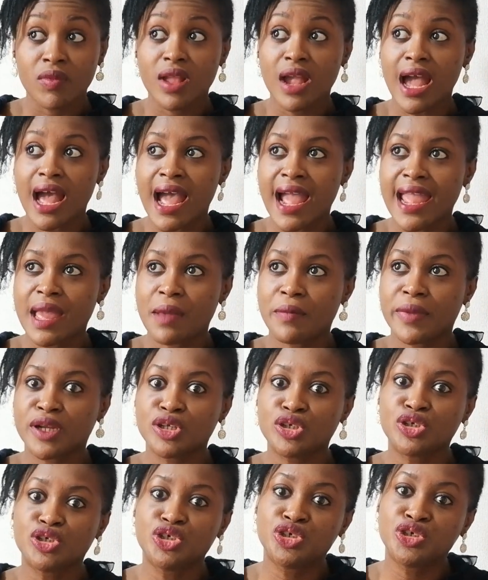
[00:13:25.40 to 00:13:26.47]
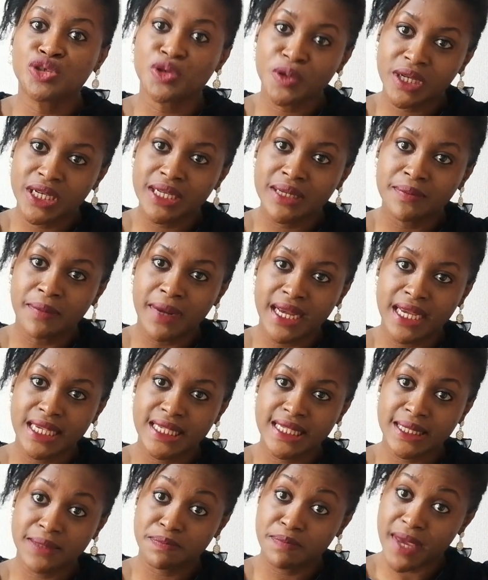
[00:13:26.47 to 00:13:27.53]
I am enjoying my
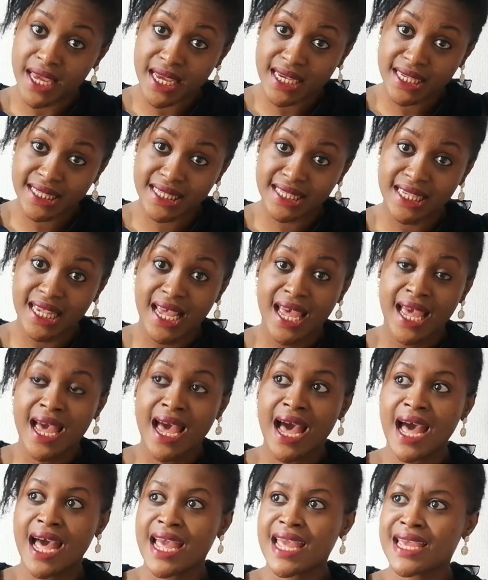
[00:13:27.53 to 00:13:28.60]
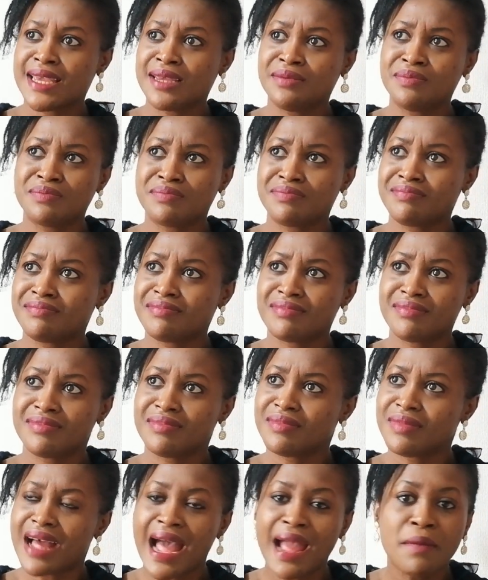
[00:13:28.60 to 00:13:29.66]
space.
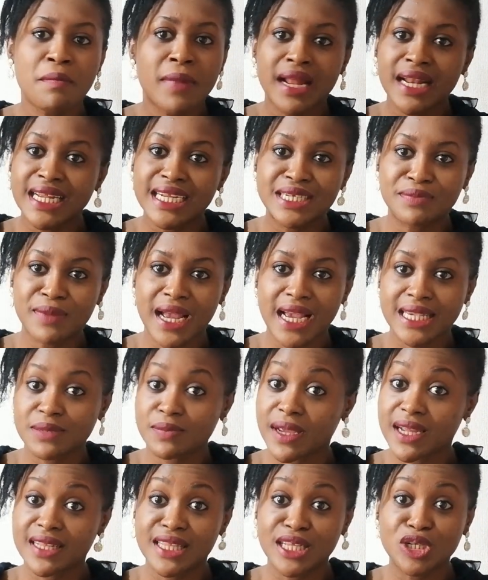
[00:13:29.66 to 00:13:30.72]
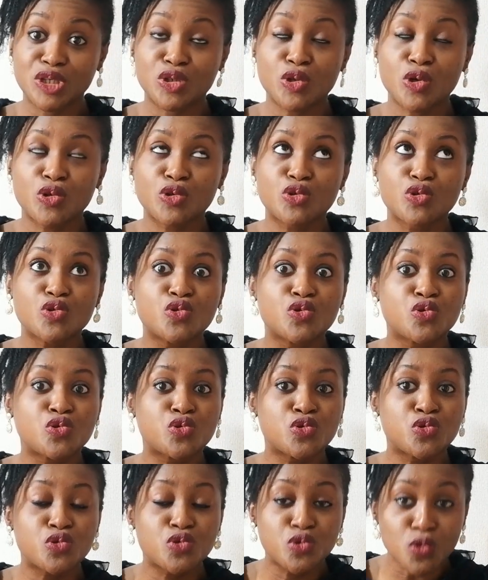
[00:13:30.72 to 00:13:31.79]
I manage my expectations
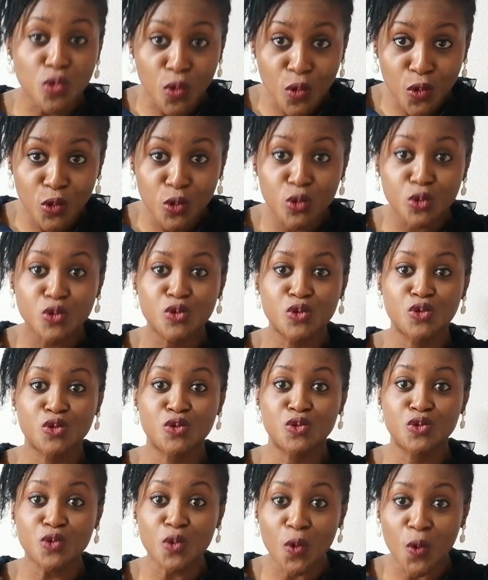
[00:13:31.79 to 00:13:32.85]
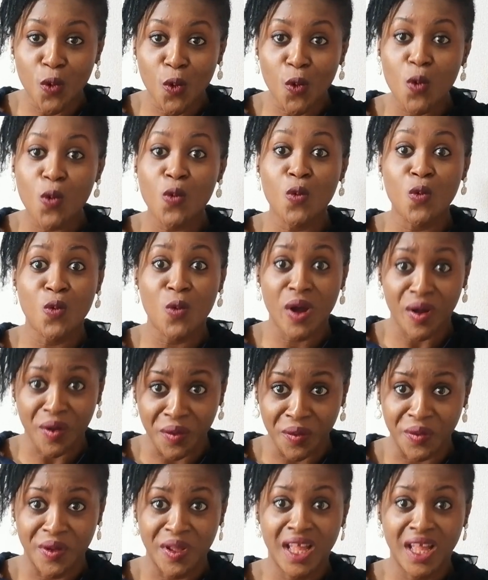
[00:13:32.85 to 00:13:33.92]
so
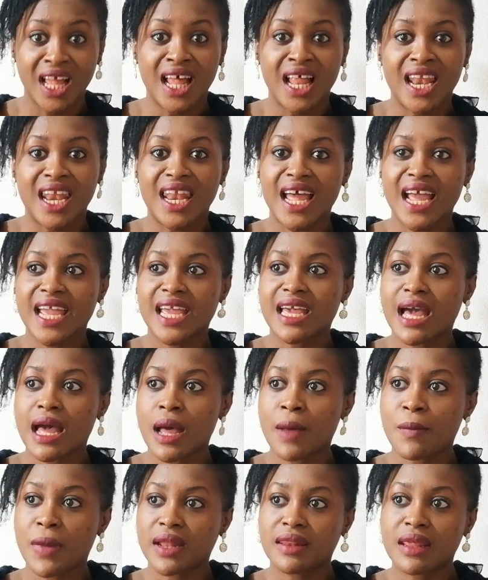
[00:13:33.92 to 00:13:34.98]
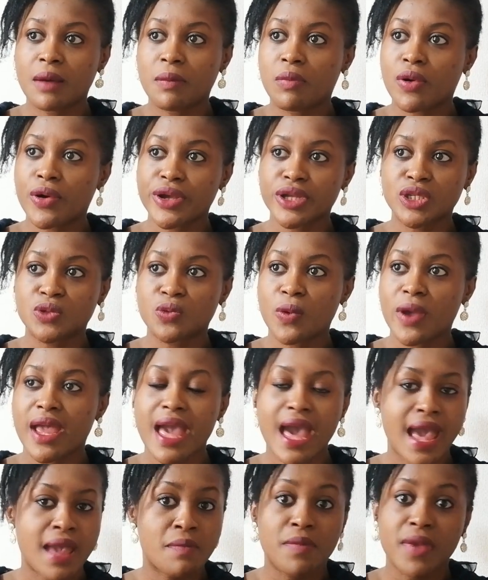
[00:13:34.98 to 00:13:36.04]
well. Like, I'm at that point where
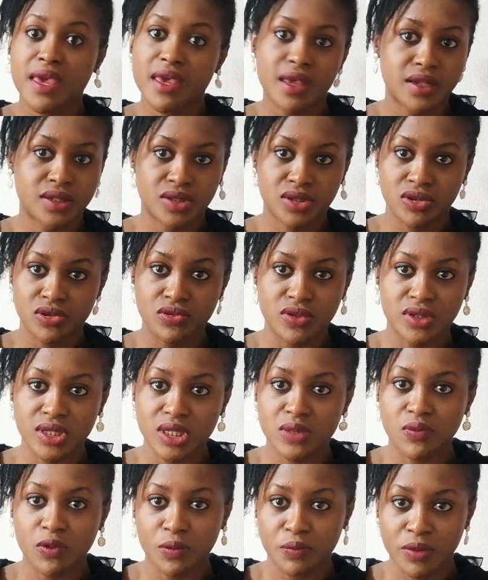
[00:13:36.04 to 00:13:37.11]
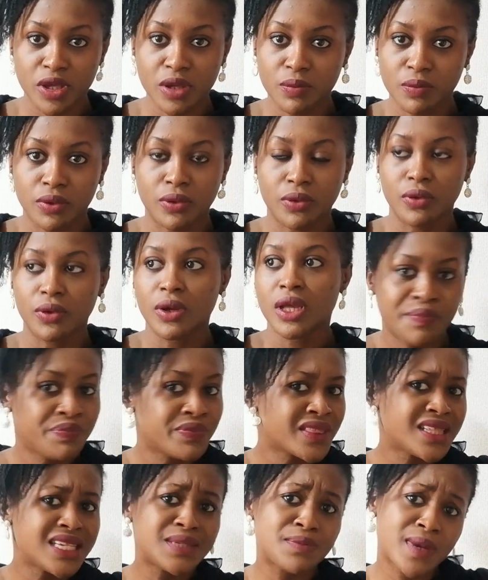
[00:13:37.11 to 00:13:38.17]
I make excuses for people.
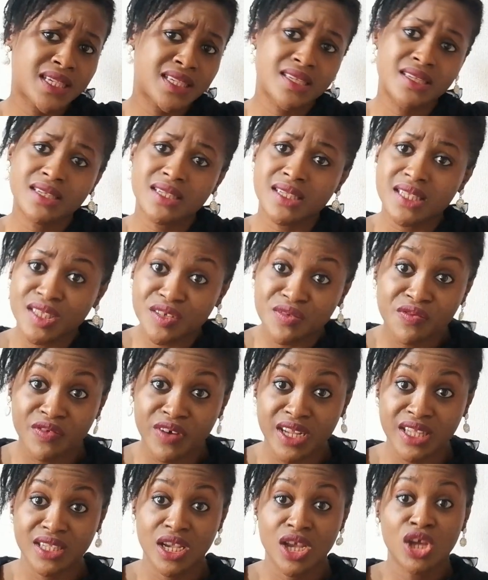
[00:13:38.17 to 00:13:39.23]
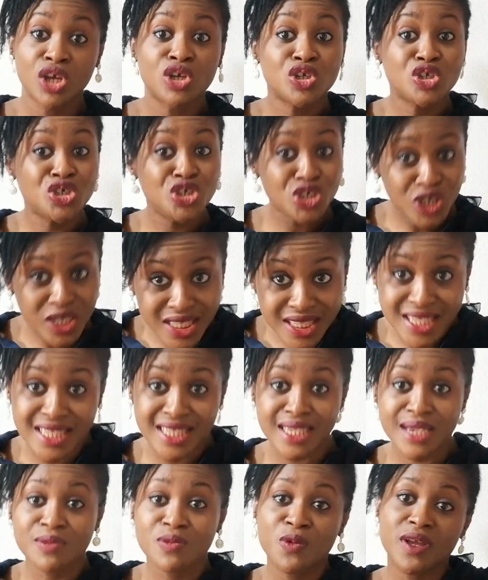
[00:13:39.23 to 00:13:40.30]
This person is different. Just the
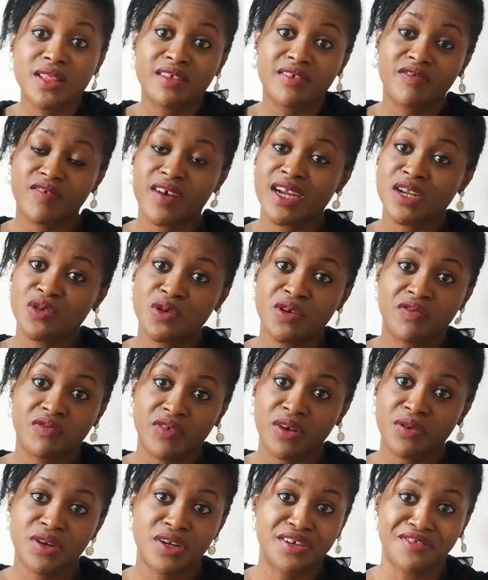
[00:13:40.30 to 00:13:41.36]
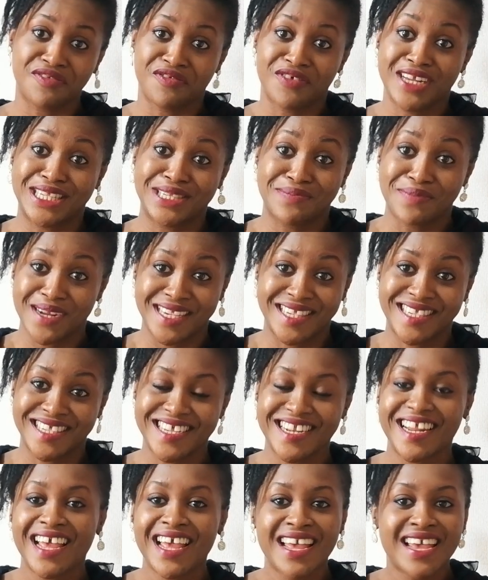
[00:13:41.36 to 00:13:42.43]
same way they find you a very different
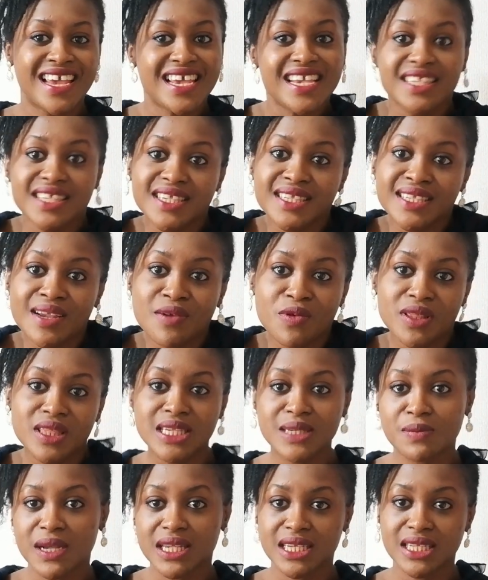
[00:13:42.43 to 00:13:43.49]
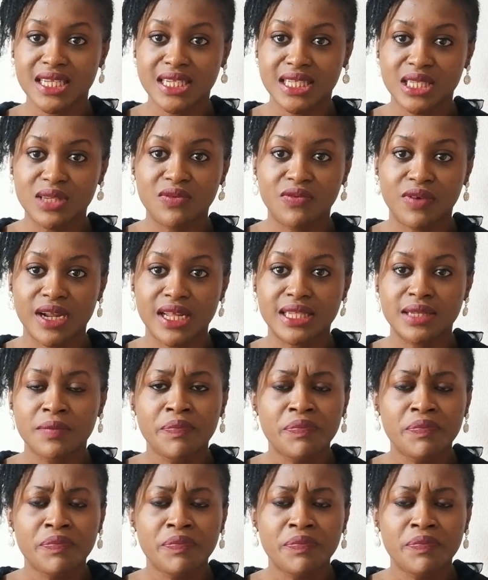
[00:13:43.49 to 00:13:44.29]
person, it's the same way this person is different.